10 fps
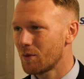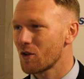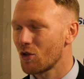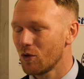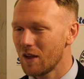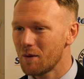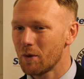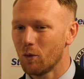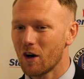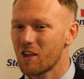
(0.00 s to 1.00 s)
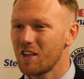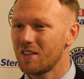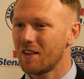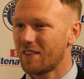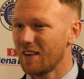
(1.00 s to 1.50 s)
The players know that. But what I have
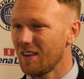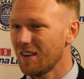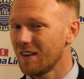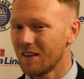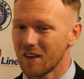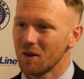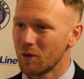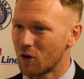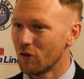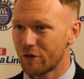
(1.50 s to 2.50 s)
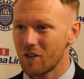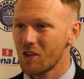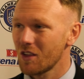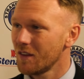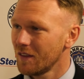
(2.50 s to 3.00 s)
seen today gave me
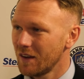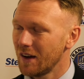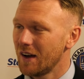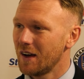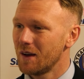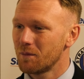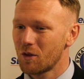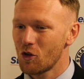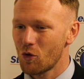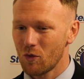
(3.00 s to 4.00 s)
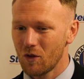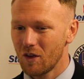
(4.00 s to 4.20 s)
confidence because um,